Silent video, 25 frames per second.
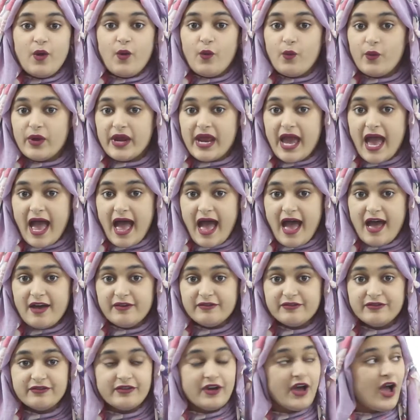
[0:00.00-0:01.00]
We
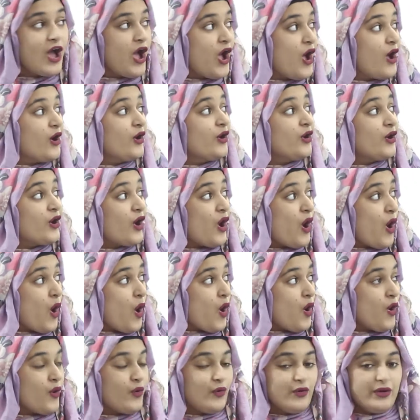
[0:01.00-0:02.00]
have
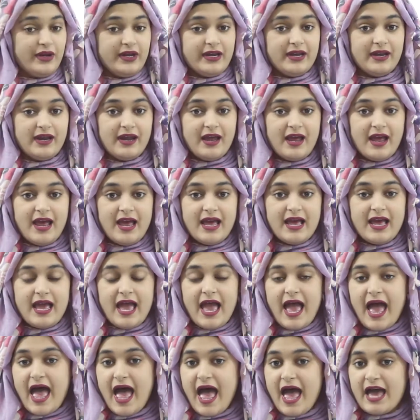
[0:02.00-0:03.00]
cone.
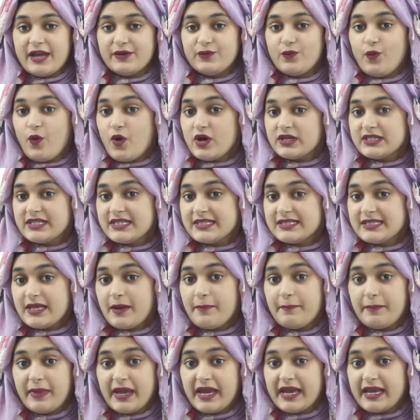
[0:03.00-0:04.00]
And what is
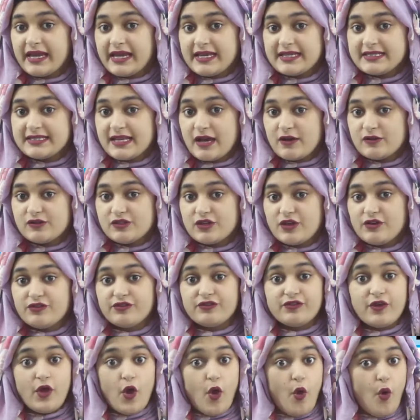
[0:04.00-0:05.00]
the beginning sound
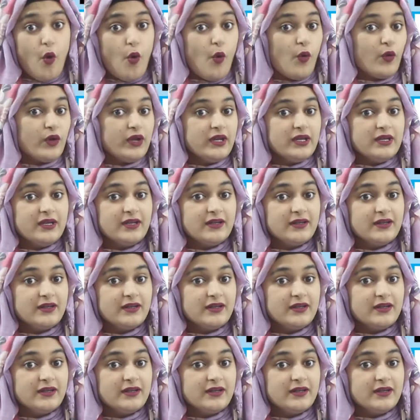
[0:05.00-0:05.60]
of cone?